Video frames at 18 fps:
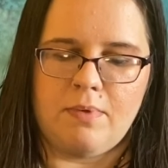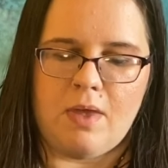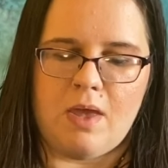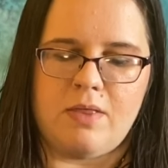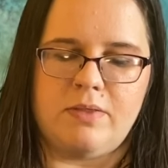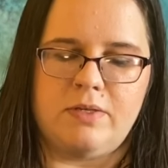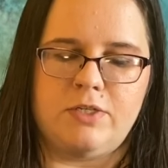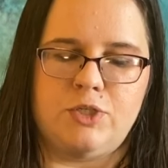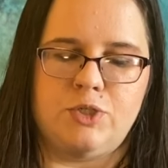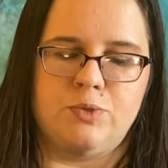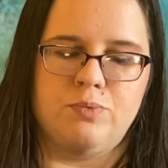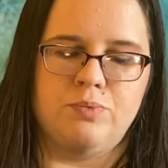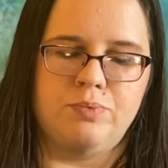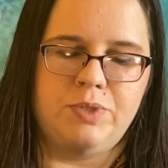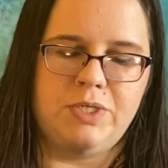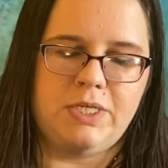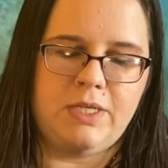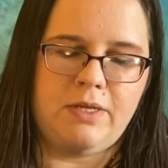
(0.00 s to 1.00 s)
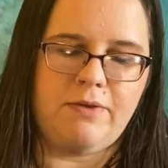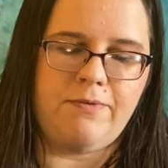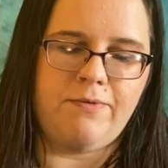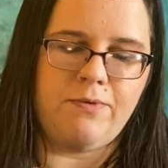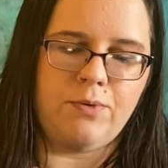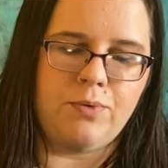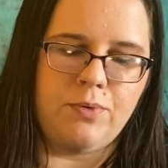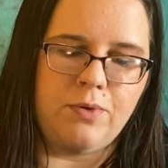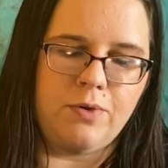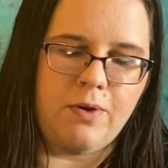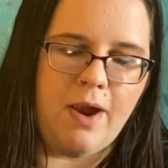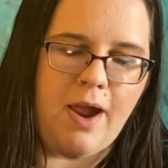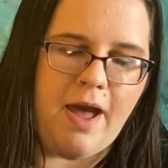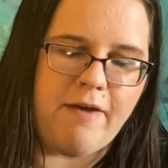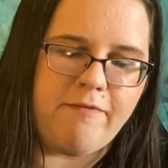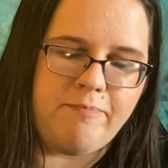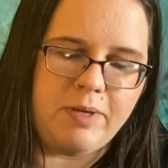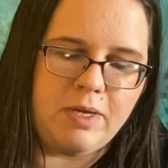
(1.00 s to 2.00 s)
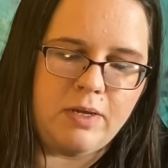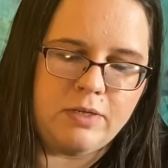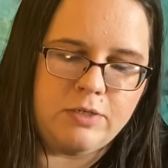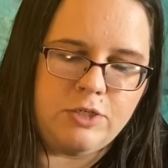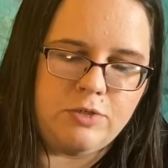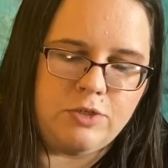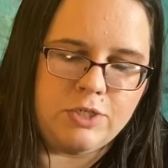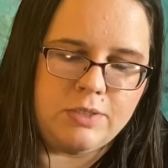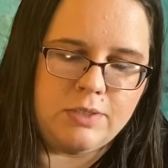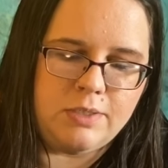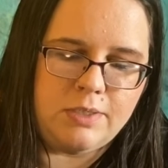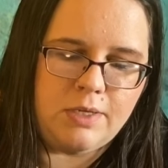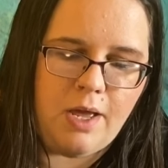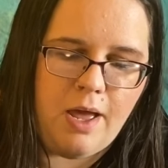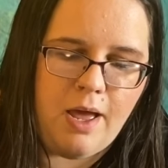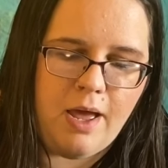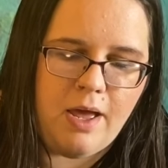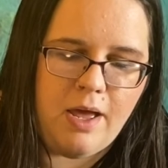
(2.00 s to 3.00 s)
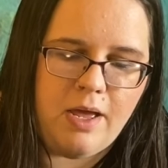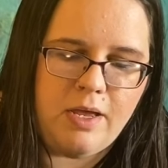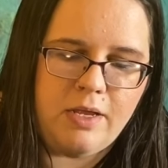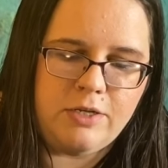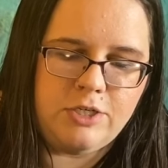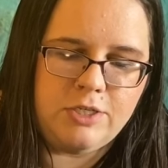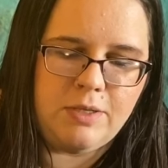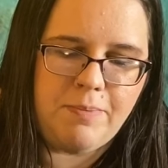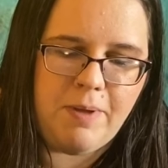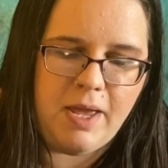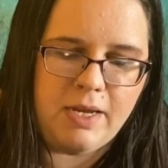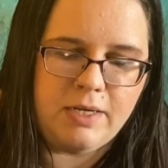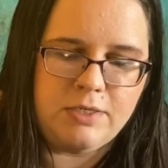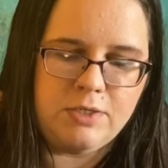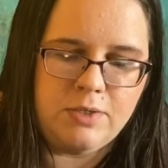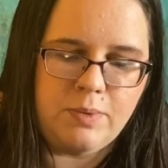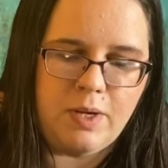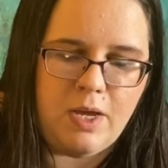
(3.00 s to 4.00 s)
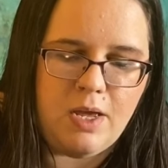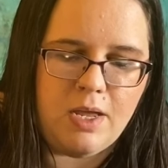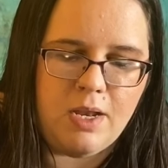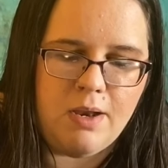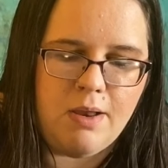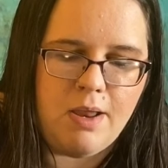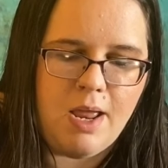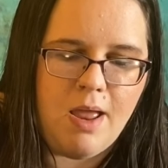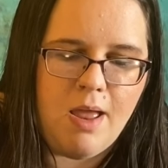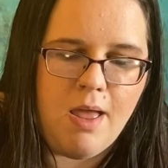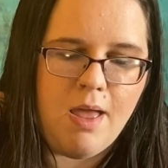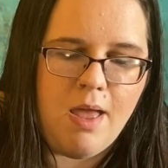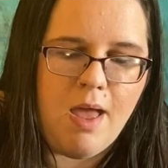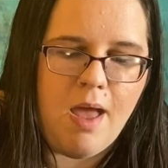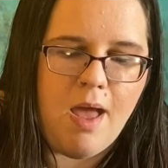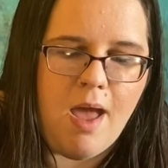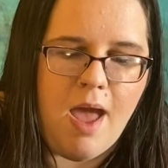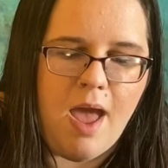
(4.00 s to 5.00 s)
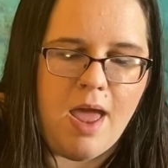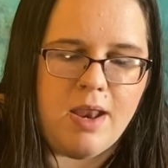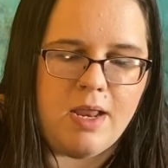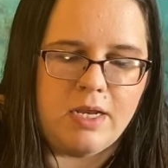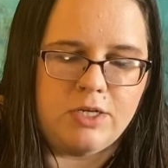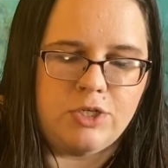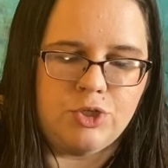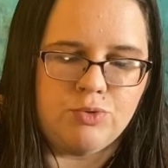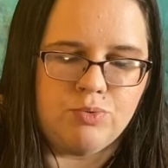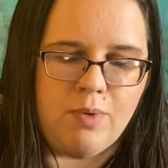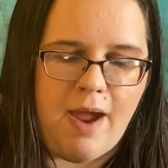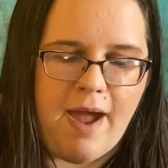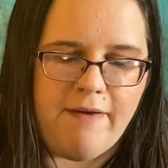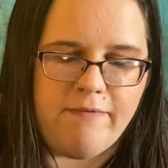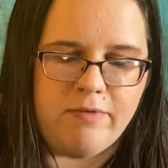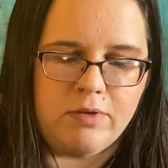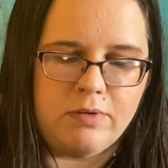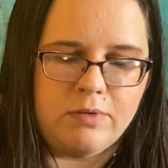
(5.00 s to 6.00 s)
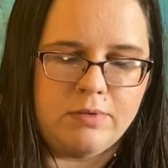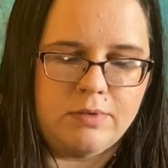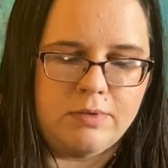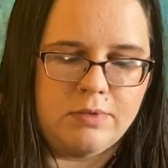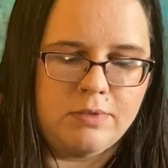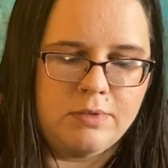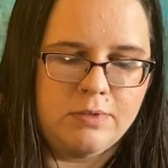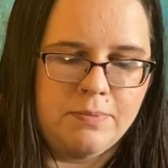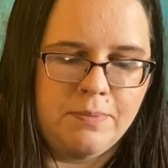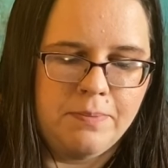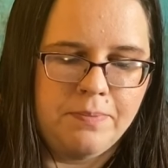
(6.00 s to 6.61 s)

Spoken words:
And this is a really cool craft because you just touch the paint to it and it travels.